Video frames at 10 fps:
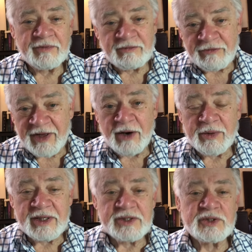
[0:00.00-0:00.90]

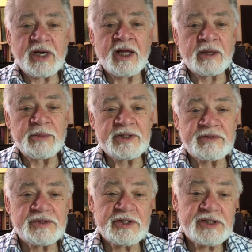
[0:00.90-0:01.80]
various elements
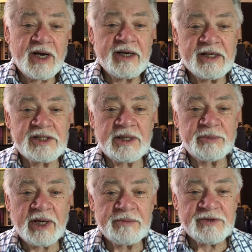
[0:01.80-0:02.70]
of society and
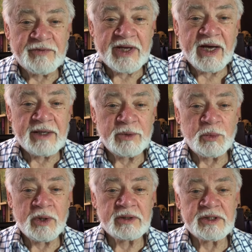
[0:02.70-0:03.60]
sometimes of the animal
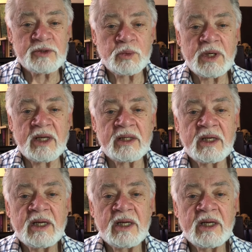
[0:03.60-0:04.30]
world as well.